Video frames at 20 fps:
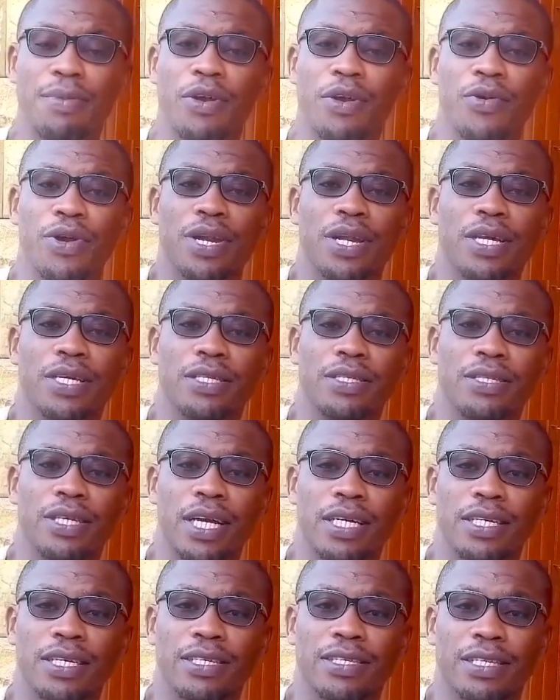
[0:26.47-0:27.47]
reading is
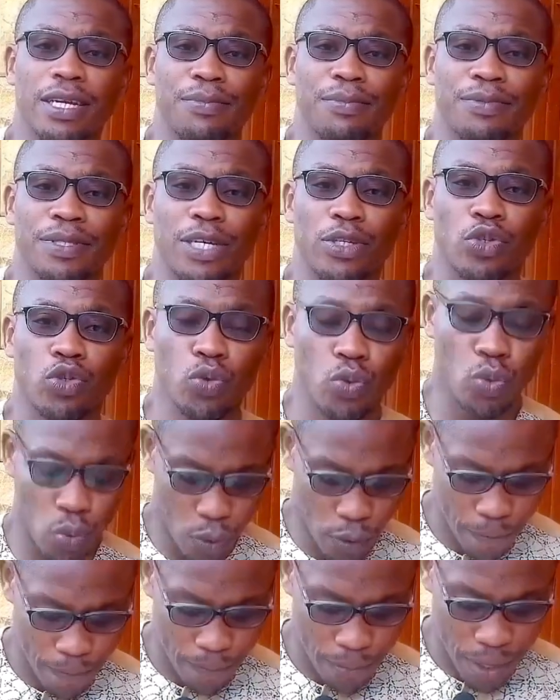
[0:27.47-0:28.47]
Judges chapter
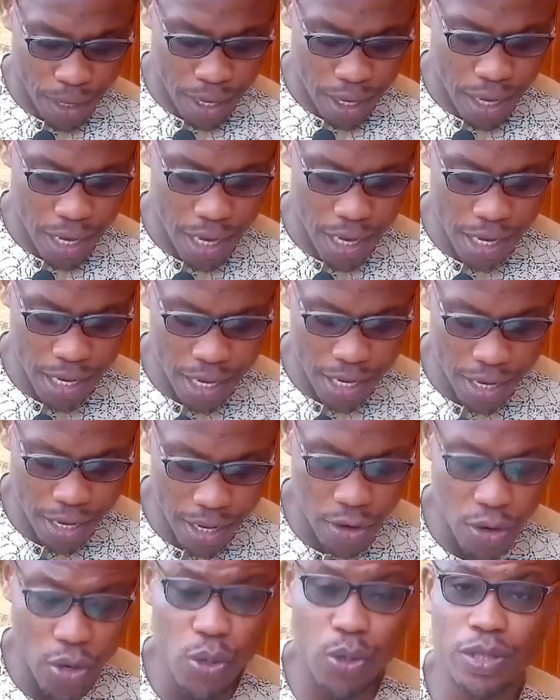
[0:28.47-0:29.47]
2. And then
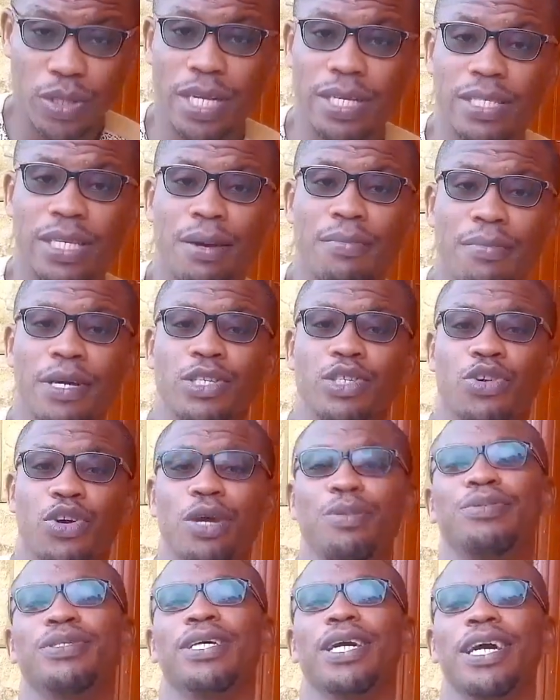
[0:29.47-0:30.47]
the New Testament
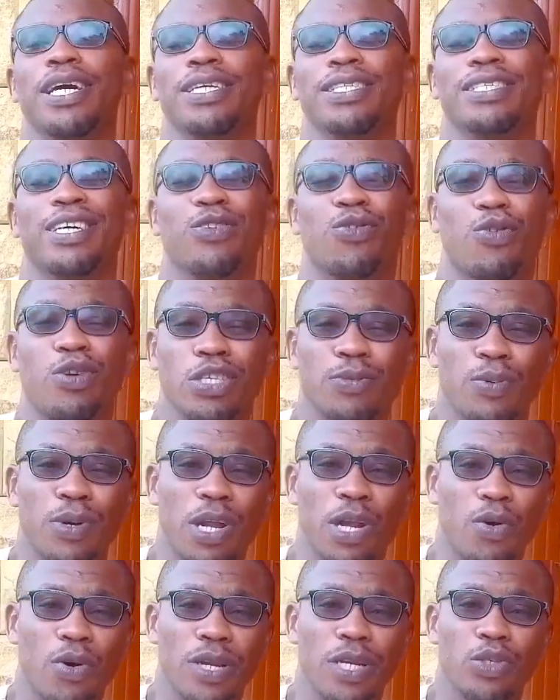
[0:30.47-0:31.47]
scripture is the
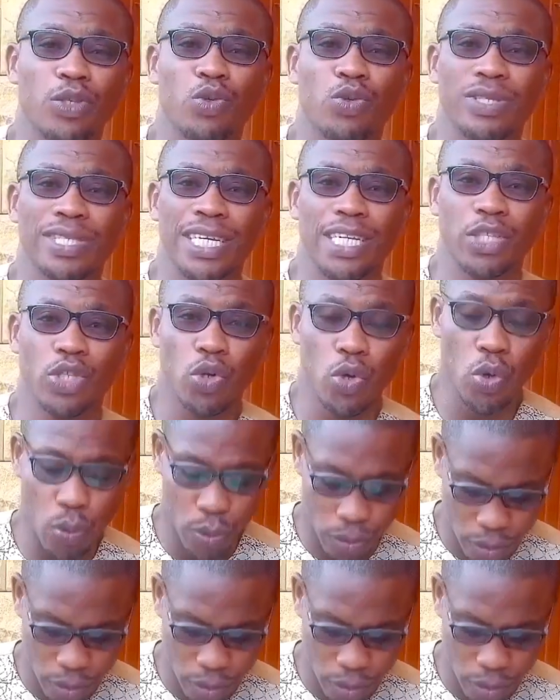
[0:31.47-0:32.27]
Gospel according to St. Luke.